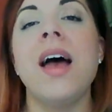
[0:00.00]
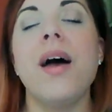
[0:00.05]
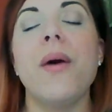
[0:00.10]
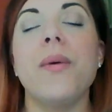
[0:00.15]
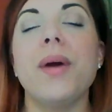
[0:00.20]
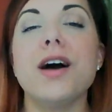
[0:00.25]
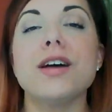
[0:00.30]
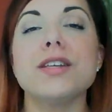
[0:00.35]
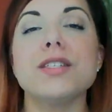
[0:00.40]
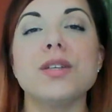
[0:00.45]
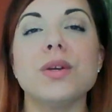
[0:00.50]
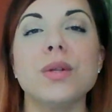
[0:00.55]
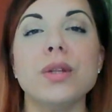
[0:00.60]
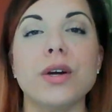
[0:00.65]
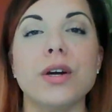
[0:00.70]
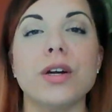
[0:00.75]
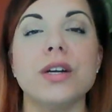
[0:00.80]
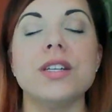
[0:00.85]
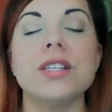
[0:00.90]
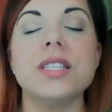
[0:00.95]
We also
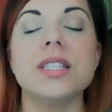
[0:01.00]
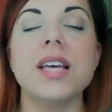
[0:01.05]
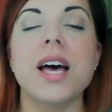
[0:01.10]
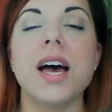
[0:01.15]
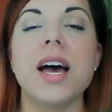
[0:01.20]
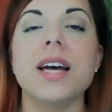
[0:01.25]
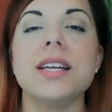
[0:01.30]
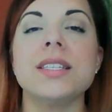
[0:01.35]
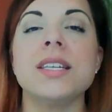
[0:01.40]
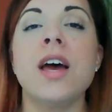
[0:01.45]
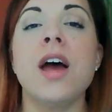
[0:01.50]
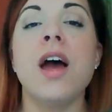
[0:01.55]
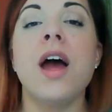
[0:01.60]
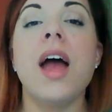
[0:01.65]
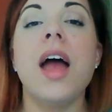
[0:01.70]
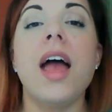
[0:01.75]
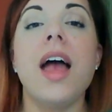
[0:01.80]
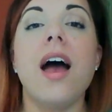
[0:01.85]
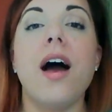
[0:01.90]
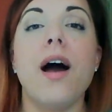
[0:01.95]
learned that
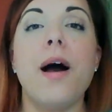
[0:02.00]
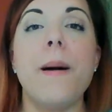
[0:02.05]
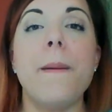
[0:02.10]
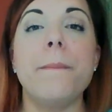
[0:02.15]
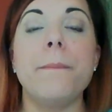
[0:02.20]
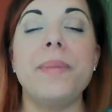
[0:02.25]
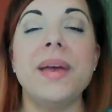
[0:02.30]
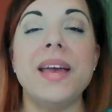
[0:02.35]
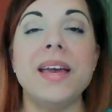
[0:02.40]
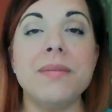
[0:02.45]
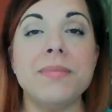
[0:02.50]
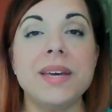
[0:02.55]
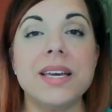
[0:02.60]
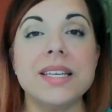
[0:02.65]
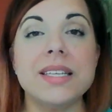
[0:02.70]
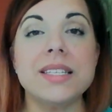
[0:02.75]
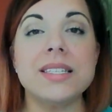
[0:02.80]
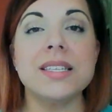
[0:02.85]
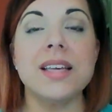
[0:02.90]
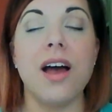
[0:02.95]
um,
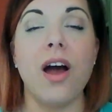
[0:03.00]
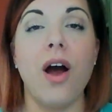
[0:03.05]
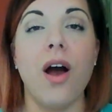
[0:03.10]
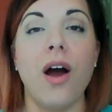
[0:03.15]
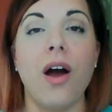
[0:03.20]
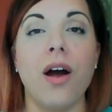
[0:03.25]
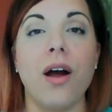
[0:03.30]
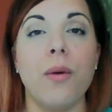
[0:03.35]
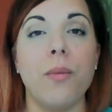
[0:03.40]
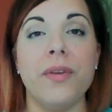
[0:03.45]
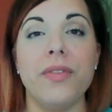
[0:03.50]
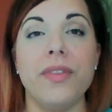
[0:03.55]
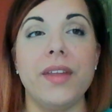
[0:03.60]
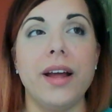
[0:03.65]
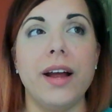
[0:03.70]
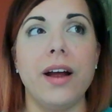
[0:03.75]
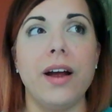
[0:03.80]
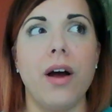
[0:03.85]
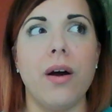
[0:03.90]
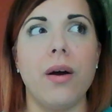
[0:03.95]
babies are when
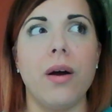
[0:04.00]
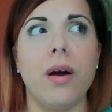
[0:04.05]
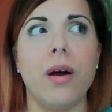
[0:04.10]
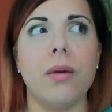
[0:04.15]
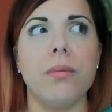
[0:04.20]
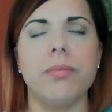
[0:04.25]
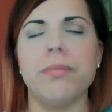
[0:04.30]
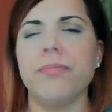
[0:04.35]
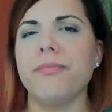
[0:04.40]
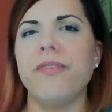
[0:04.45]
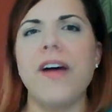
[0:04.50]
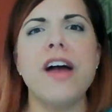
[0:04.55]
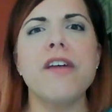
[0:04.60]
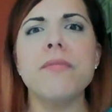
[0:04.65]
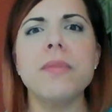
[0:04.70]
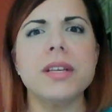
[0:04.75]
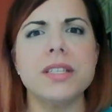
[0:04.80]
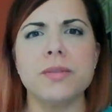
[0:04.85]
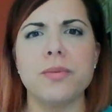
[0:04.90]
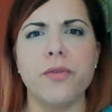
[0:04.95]
they five
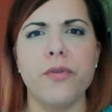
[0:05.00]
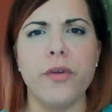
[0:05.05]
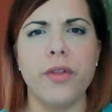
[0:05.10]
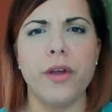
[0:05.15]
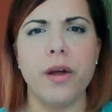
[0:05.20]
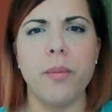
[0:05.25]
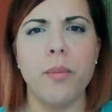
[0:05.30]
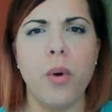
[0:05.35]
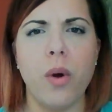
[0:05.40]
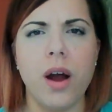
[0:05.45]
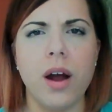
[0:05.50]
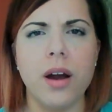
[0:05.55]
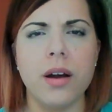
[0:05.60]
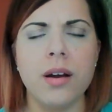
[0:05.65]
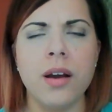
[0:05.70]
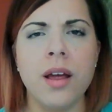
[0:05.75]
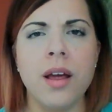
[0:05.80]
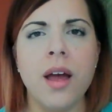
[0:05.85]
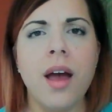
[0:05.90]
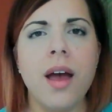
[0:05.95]
months before they're
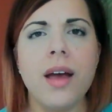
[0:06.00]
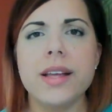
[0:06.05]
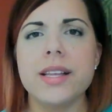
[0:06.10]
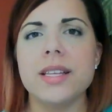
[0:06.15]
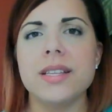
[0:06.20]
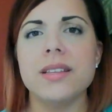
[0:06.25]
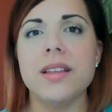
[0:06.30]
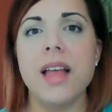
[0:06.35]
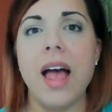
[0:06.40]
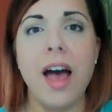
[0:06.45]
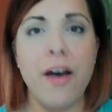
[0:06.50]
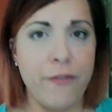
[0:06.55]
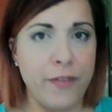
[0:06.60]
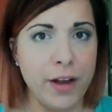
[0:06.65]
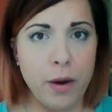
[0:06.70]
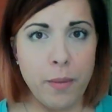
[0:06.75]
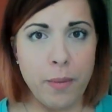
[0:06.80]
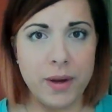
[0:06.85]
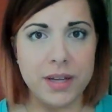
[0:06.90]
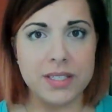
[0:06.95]
born have
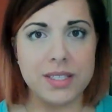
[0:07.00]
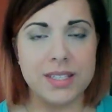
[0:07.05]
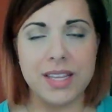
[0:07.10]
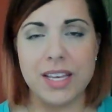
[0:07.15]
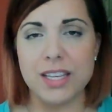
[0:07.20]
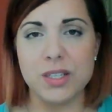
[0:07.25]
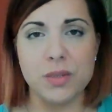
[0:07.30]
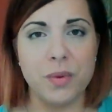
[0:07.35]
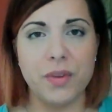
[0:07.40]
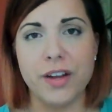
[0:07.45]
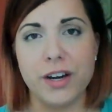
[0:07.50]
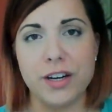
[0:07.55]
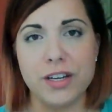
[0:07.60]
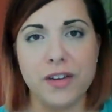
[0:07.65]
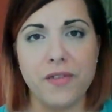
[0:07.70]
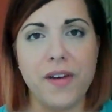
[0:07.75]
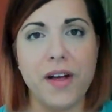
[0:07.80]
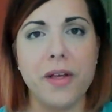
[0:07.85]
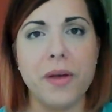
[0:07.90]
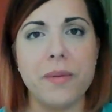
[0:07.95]
fingerprints. That's when they're
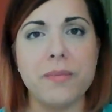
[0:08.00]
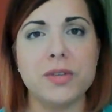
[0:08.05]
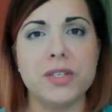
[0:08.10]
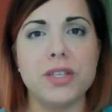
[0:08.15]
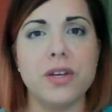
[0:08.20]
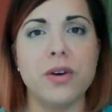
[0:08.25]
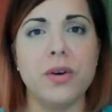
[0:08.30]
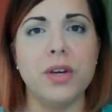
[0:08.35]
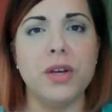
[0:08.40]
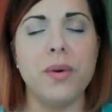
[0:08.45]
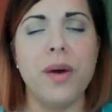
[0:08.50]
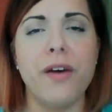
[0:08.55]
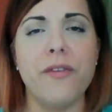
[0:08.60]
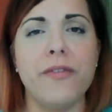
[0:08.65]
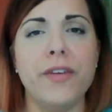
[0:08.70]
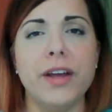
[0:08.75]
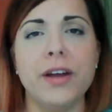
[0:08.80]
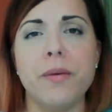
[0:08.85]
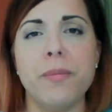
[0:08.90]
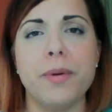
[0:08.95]
developed. So you have
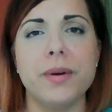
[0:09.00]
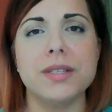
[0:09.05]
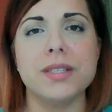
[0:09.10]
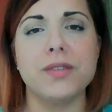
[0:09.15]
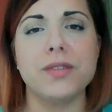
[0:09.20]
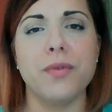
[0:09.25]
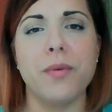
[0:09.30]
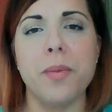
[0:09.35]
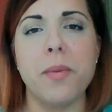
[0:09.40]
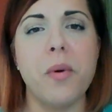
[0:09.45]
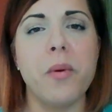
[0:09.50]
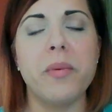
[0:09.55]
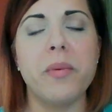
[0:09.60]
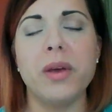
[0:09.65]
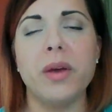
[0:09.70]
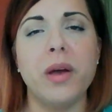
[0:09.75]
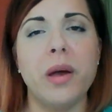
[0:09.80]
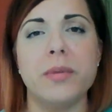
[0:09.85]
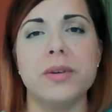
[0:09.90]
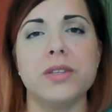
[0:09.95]
fingerprints from the moment
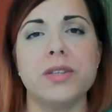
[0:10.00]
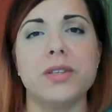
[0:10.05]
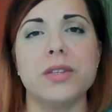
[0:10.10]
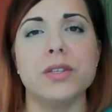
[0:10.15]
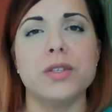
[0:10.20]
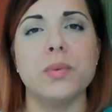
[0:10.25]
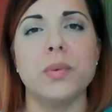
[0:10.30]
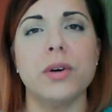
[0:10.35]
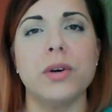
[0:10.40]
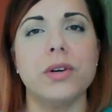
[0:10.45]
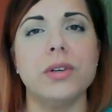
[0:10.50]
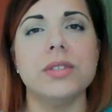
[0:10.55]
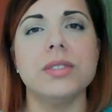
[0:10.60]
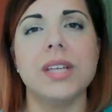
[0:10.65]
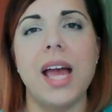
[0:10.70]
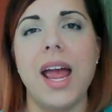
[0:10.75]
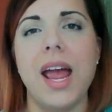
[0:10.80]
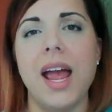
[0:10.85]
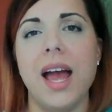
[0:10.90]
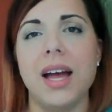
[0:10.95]
you come into this world,
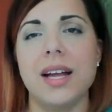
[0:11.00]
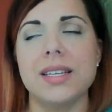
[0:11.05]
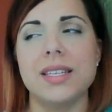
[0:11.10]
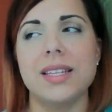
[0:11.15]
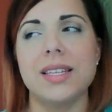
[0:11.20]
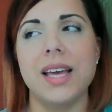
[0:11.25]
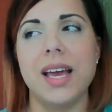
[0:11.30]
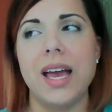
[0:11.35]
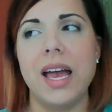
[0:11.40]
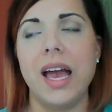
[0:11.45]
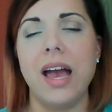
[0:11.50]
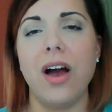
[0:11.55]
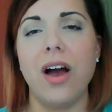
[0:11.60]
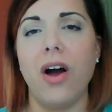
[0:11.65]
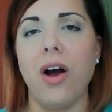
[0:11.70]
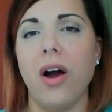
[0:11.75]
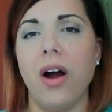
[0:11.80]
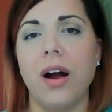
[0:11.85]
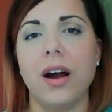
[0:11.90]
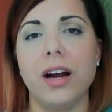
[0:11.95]
and they
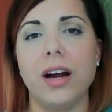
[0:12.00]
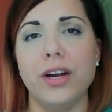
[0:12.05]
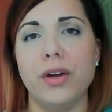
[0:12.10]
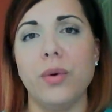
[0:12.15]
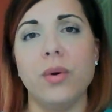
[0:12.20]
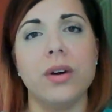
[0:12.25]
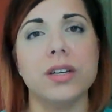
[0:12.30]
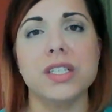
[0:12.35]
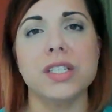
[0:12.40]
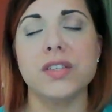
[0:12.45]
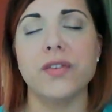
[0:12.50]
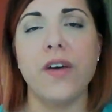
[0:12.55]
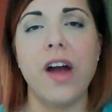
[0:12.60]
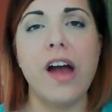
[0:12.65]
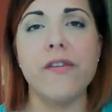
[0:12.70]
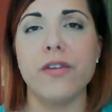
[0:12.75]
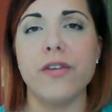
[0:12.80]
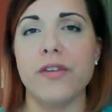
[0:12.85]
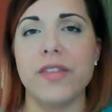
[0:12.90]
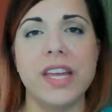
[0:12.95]
are yours
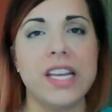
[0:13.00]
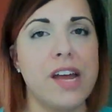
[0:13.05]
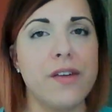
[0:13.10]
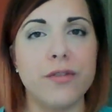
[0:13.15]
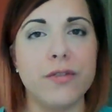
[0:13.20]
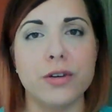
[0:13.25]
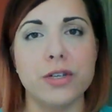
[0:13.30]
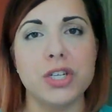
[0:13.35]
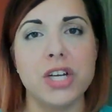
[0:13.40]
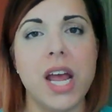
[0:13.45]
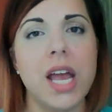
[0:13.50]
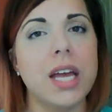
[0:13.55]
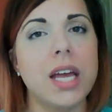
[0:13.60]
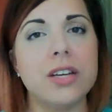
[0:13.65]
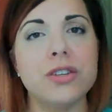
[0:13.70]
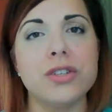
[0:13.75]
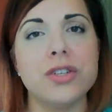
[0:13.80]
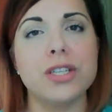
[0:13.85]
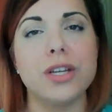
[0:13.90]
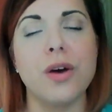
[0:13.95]
forever. They never
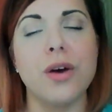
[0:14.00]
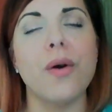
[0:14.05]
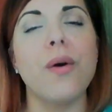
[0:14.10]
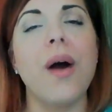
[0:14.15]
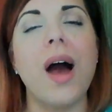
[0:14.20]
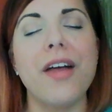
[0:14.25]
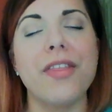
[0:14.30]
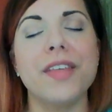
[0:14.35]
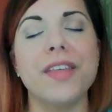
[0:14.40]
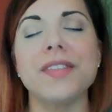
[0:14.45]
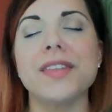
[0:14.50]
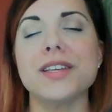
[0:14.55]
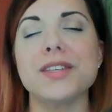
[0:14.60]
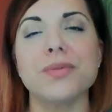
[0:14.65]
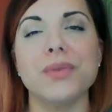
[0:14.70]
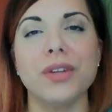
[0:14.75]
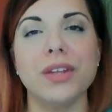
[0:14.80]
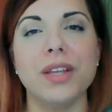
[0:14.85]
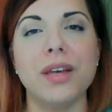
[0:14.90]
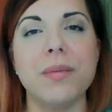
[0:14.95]
change. So I think
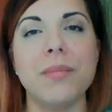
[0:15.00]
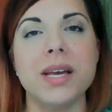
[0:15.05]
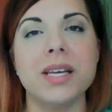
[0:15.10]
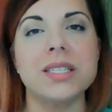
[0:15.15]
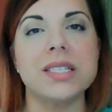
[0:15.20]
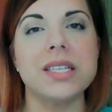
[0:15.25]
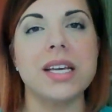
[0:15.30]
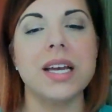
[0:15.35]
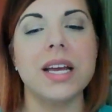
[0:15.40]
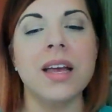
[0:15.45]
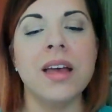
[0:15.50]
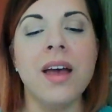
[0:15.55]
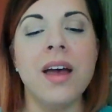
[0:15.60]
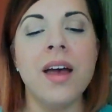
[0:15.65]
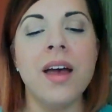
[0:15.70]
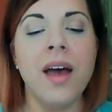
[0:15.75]
that's really amazing.